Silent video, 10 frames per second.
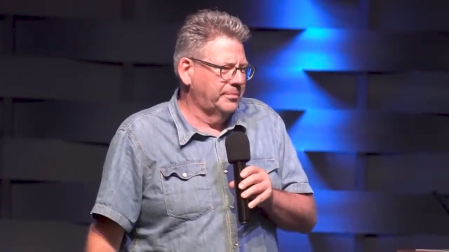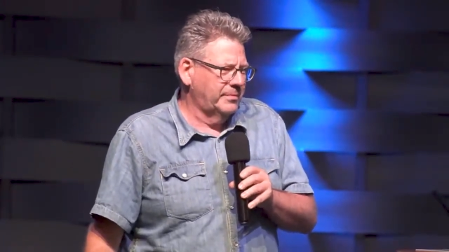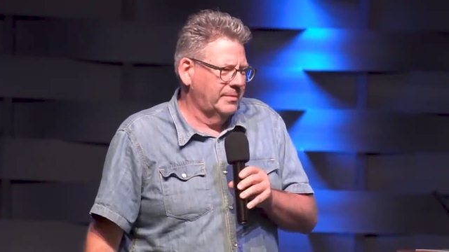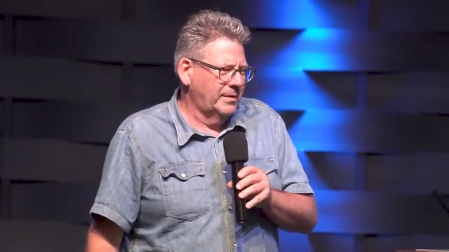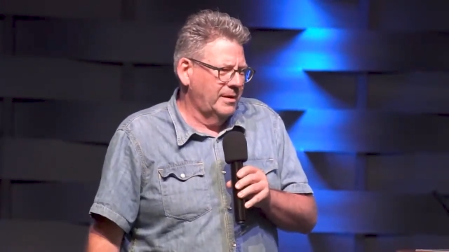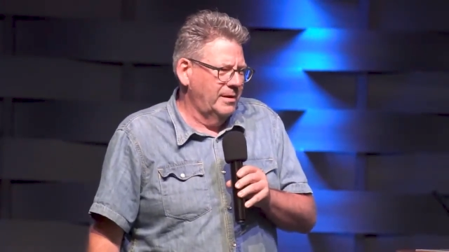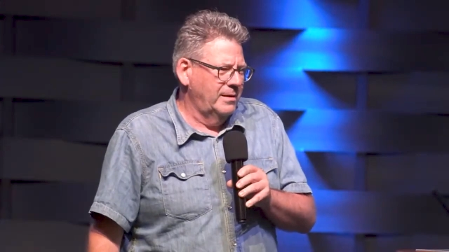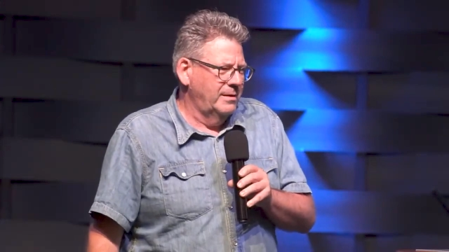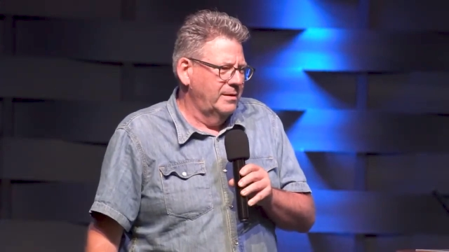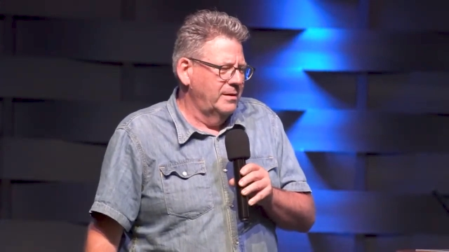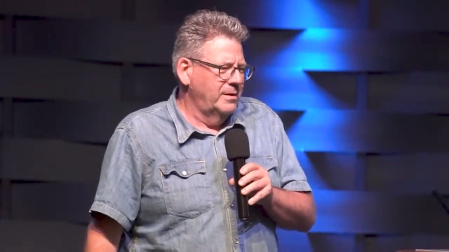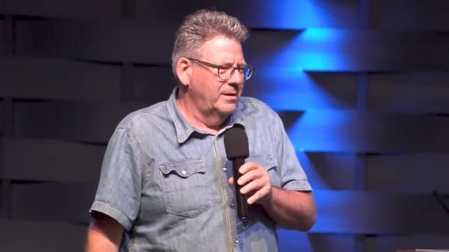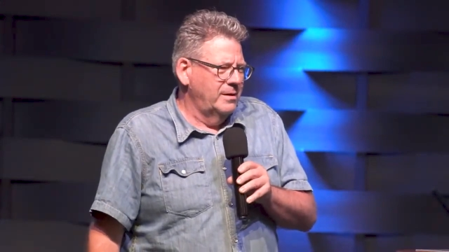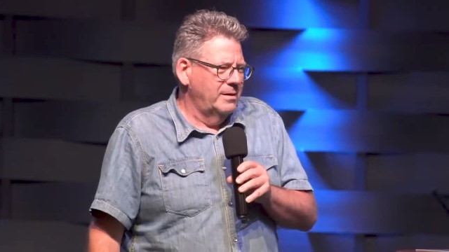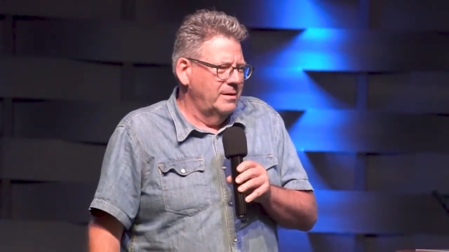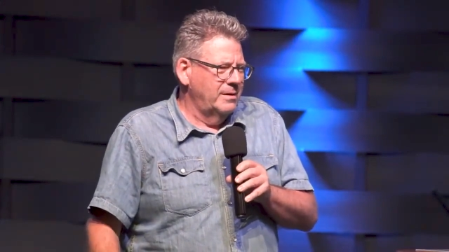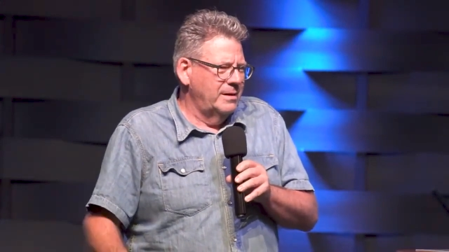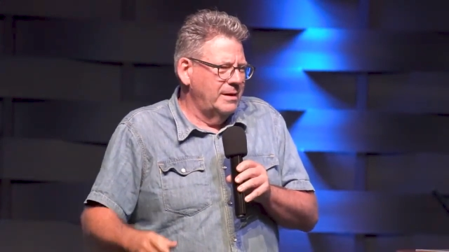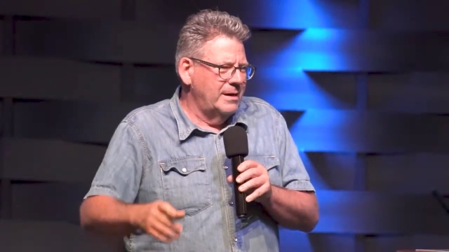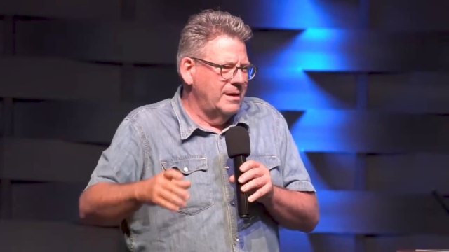
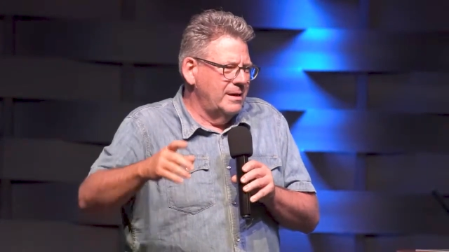[no speech]